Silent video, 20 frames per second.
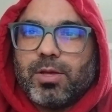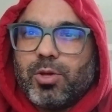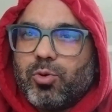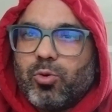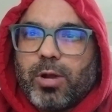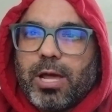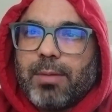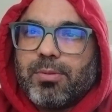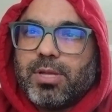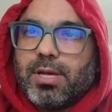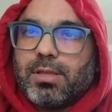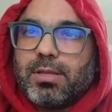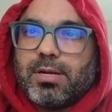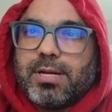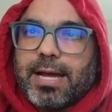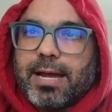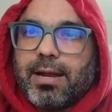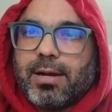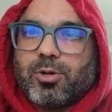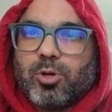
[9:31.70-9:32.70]
You don't have the other
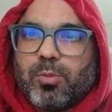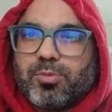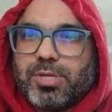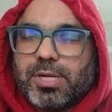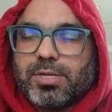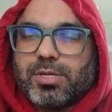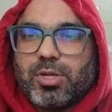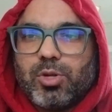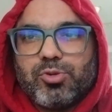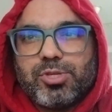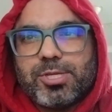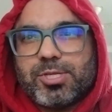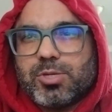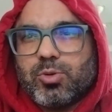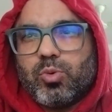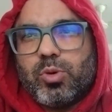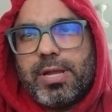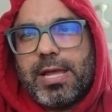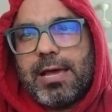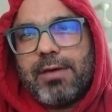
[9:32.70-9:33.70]
direct object. You just
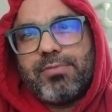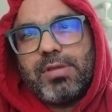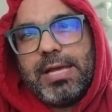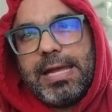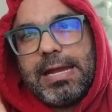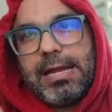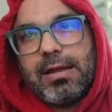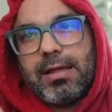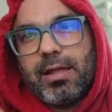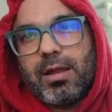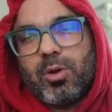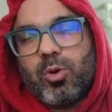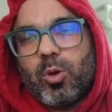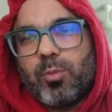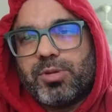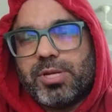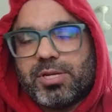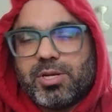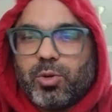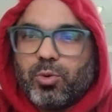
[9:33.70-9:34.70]
only have the indirect
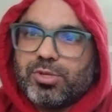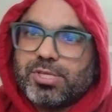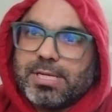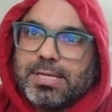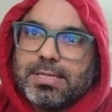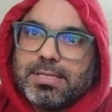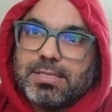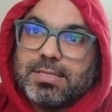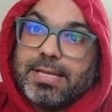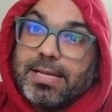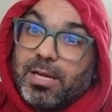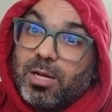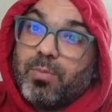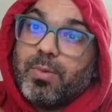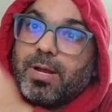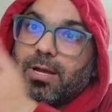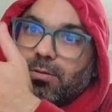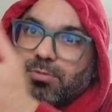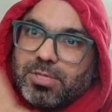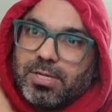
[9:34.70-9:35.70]
object in your sentence. Then
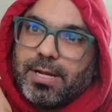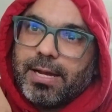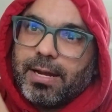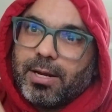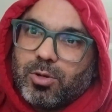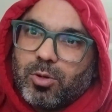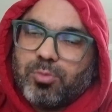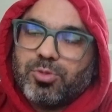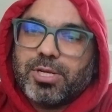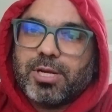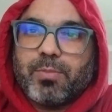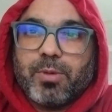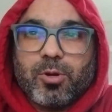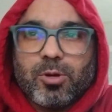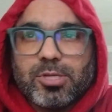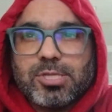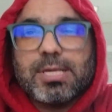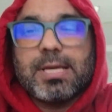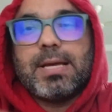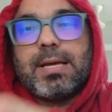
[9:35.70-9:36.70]
it becomes a direct object.
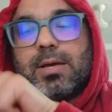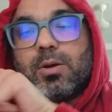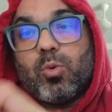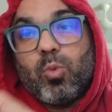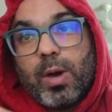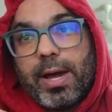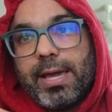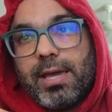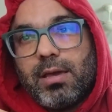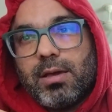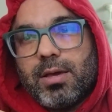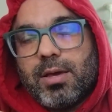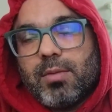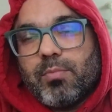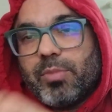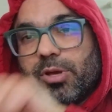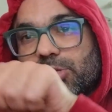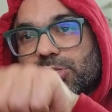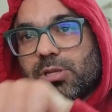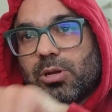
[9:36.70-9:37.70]
Because why?
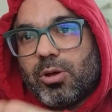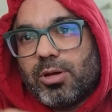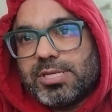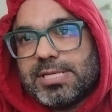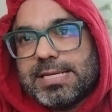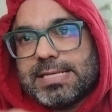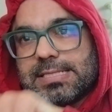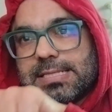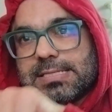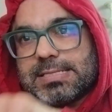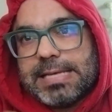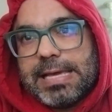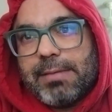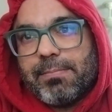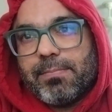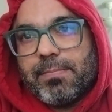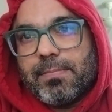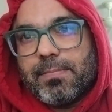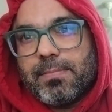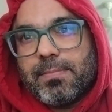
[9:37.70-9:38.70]
Because the logic is the
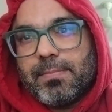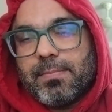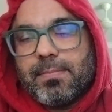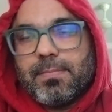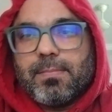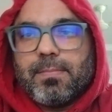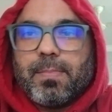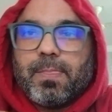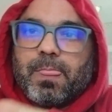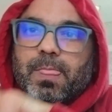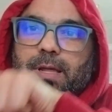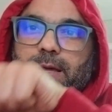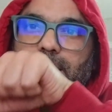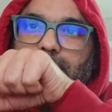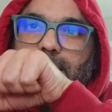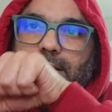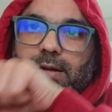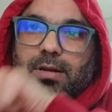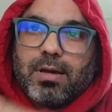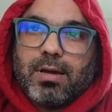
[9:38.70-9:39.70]
same.
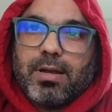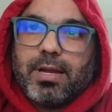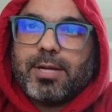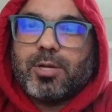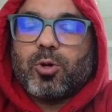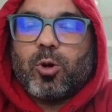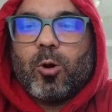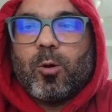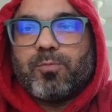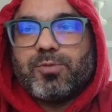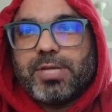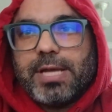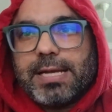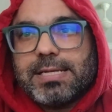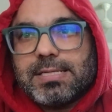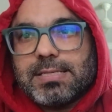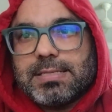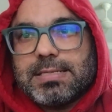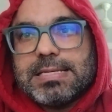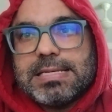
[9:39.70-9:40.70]
Direct
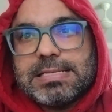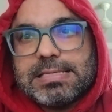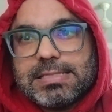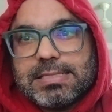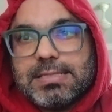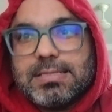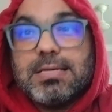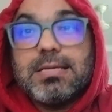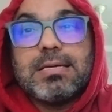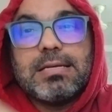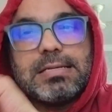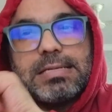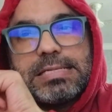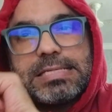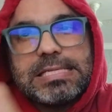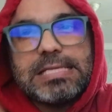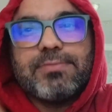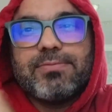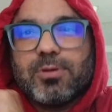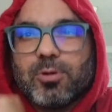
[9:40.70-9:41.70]
object is the
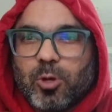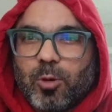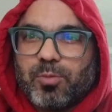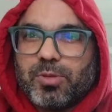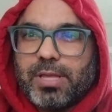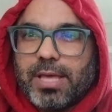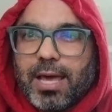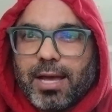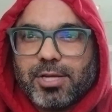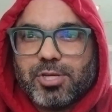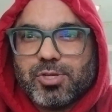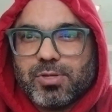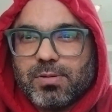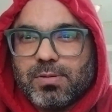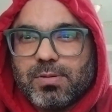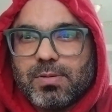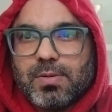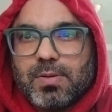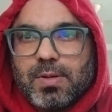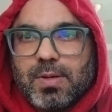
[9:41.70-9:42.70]
receiver of the
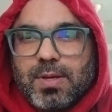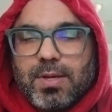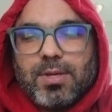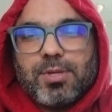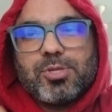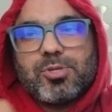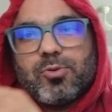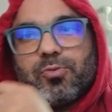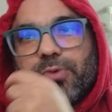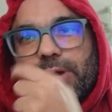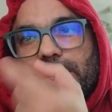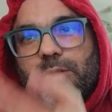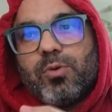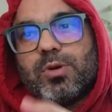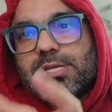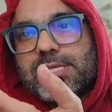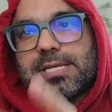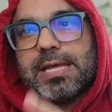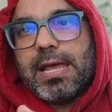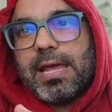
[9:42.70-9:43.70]
action. So when
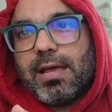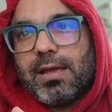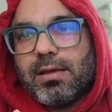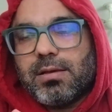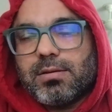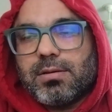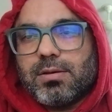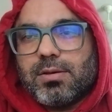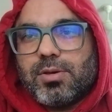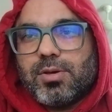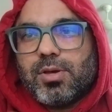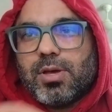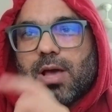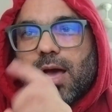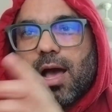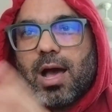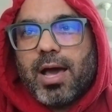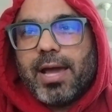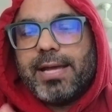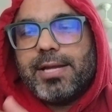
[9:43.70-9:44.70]
you are saying,
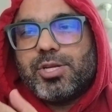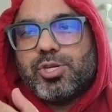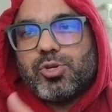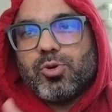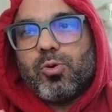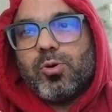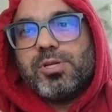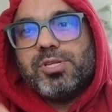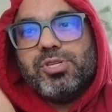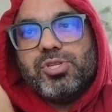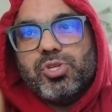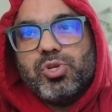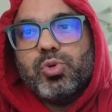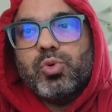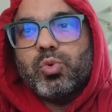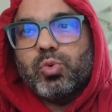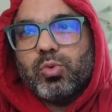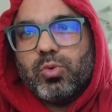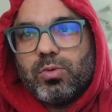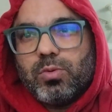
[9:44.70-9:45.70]
I told
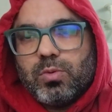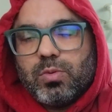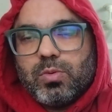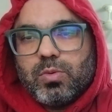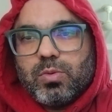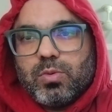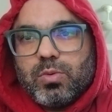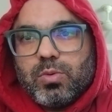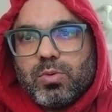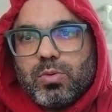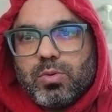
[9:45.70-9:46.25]
you,